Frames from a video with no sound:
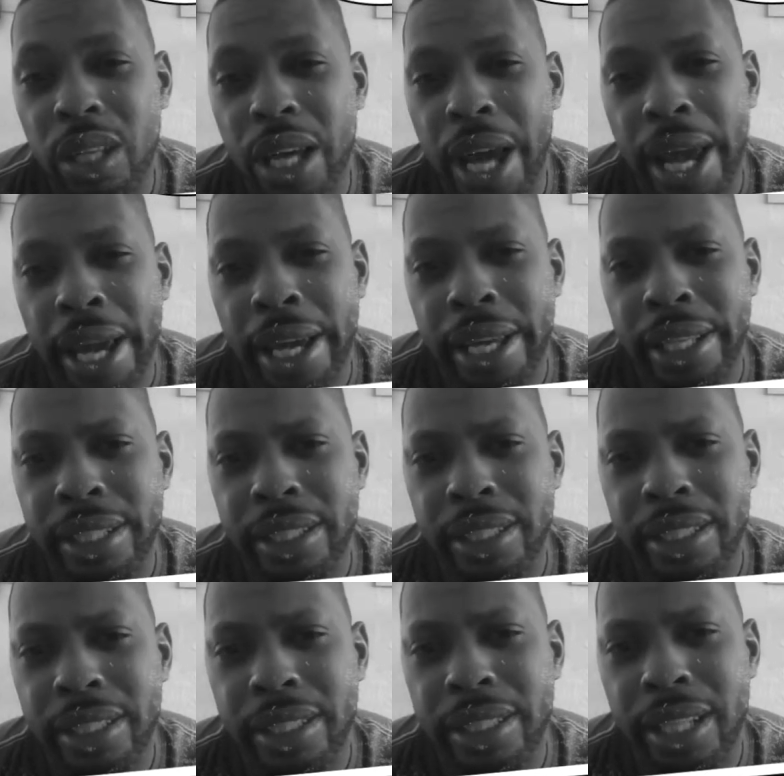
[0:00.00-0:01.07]

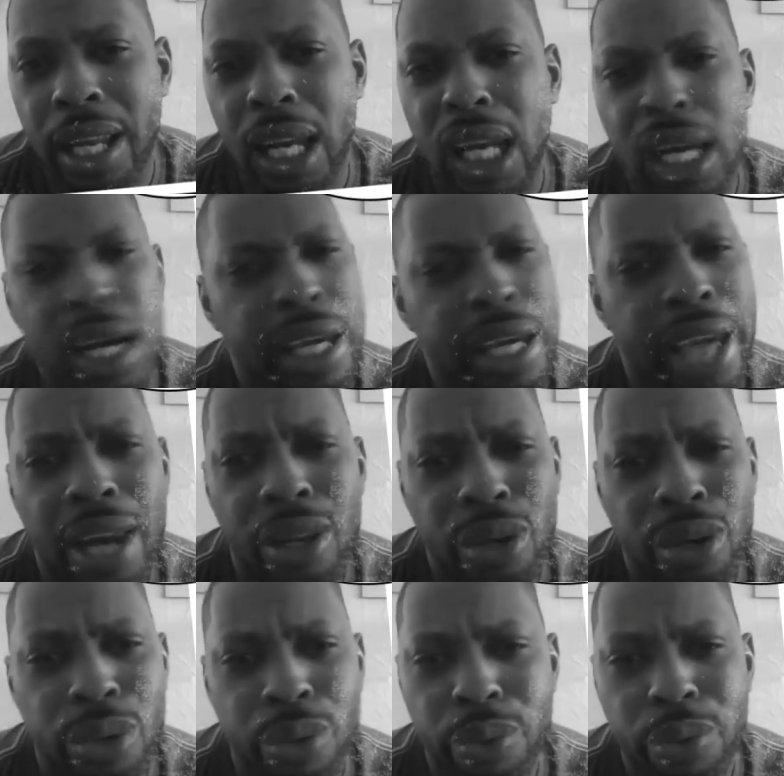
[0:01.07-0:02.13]
and look at
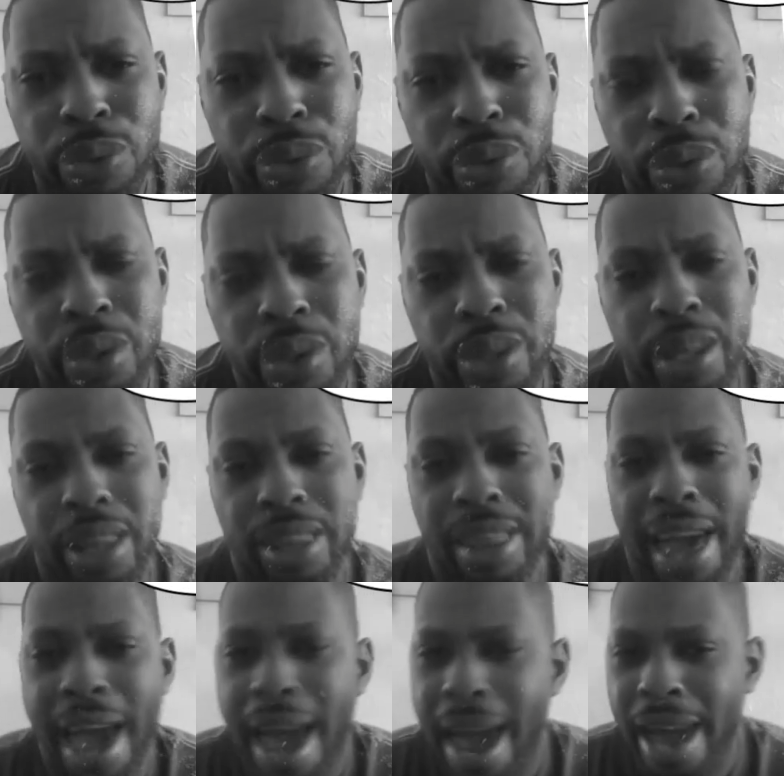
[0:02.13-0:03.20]
you.
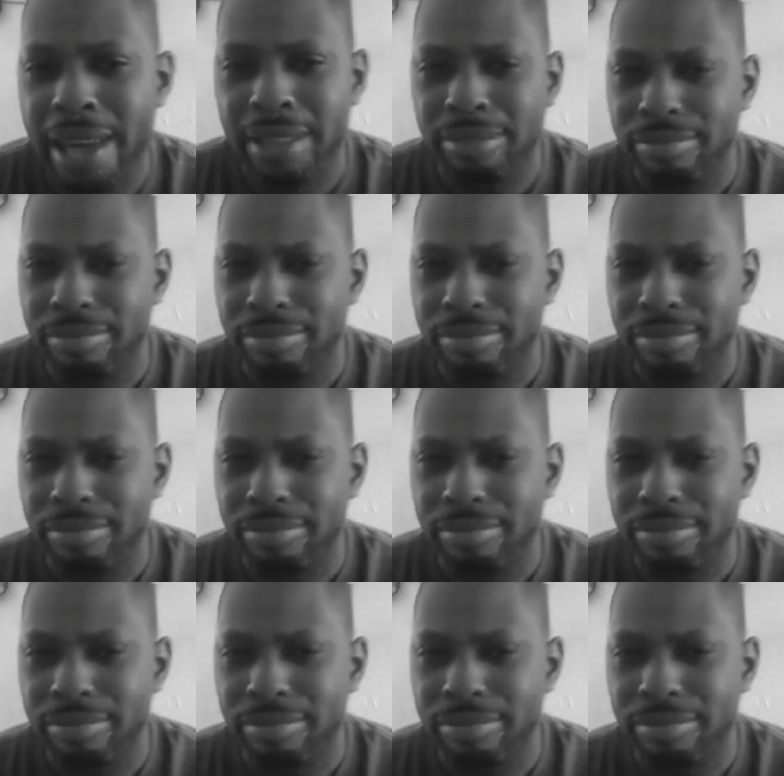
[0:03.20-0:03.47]
That